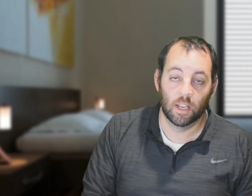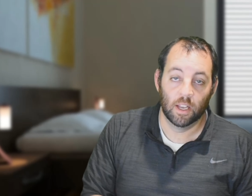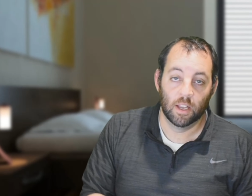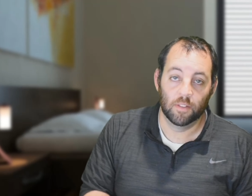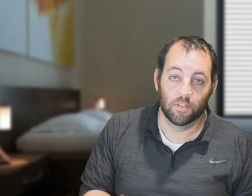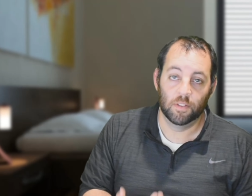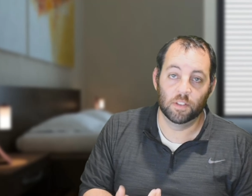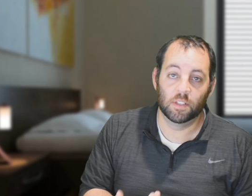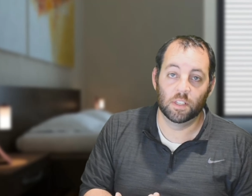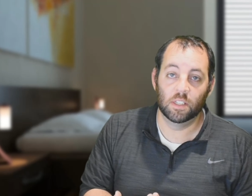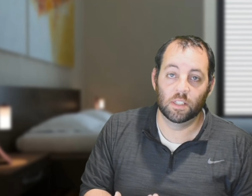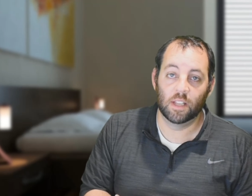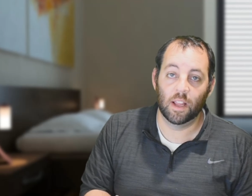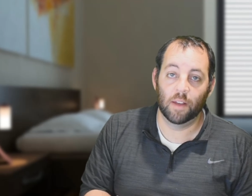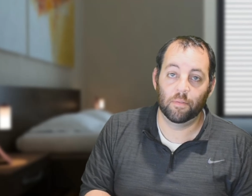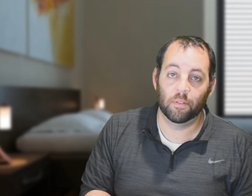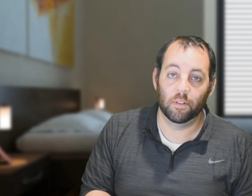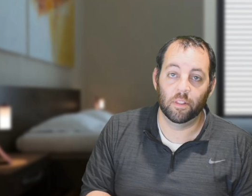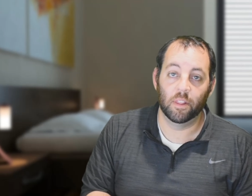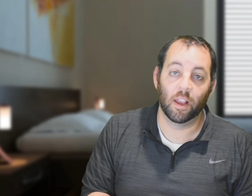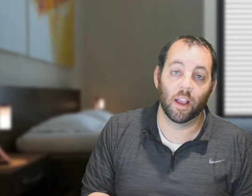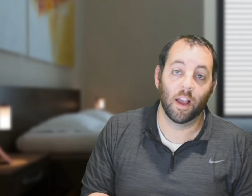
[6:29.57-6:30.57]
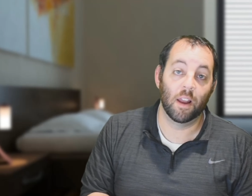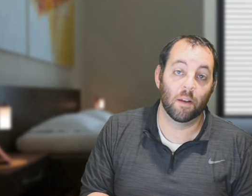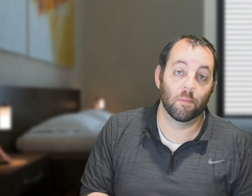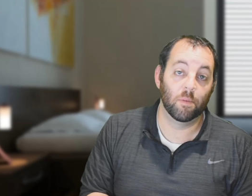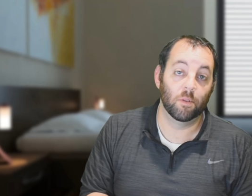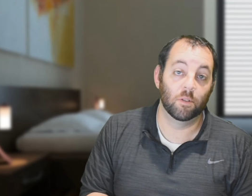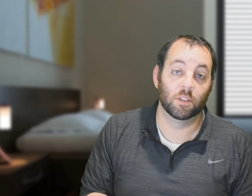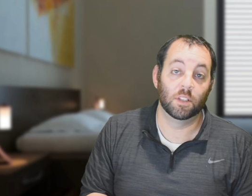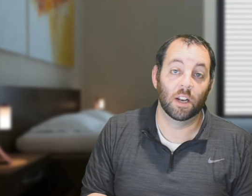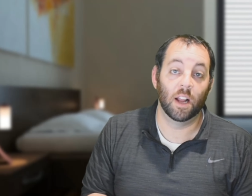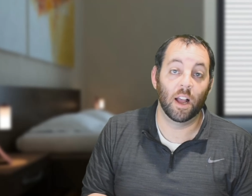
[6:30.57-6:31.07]
This is definitely the kind of
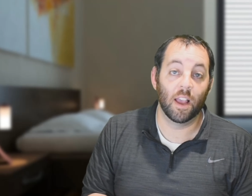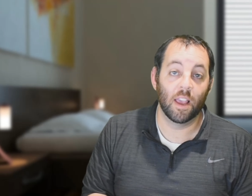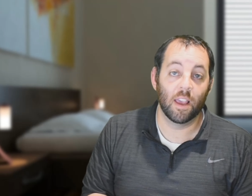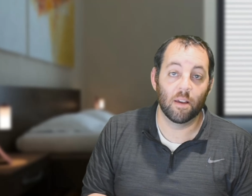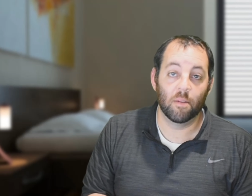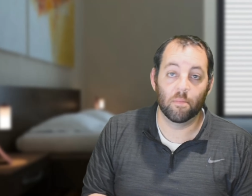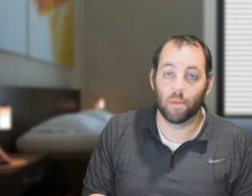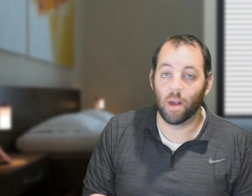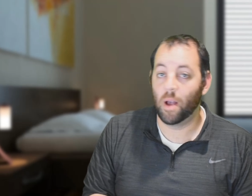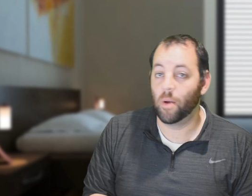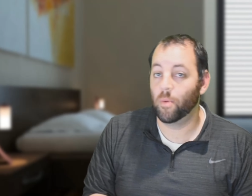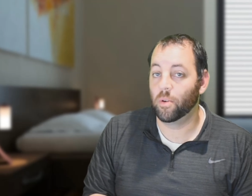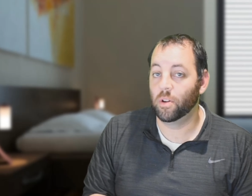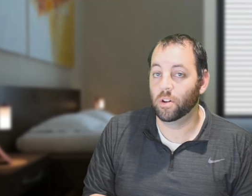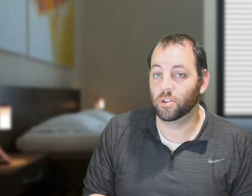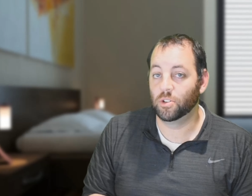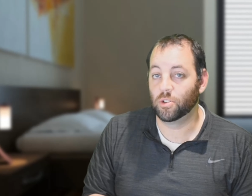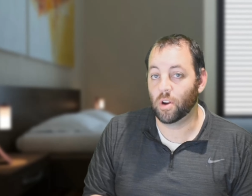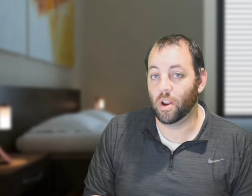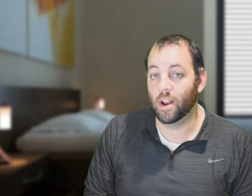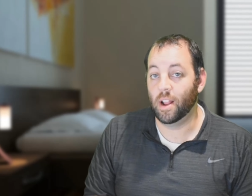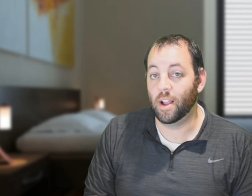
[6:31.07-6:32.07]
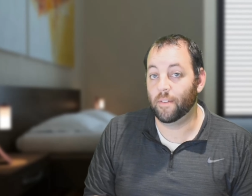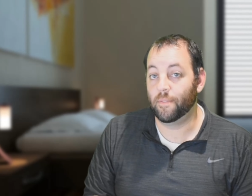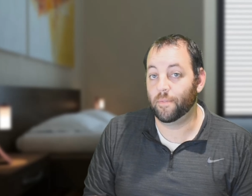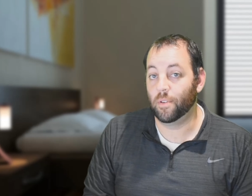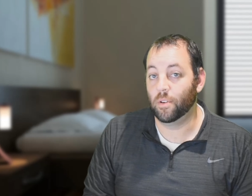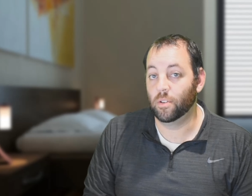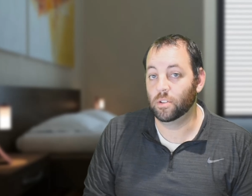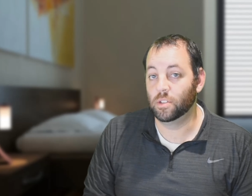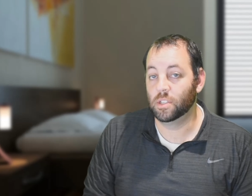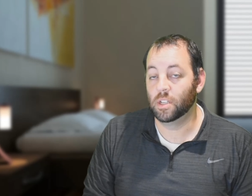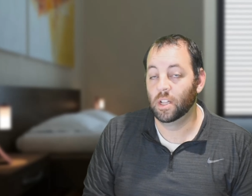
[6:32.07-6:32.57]
person I am. I want to try it out
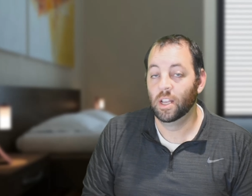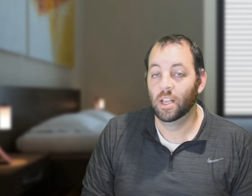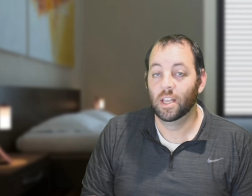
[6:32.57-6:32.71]
first.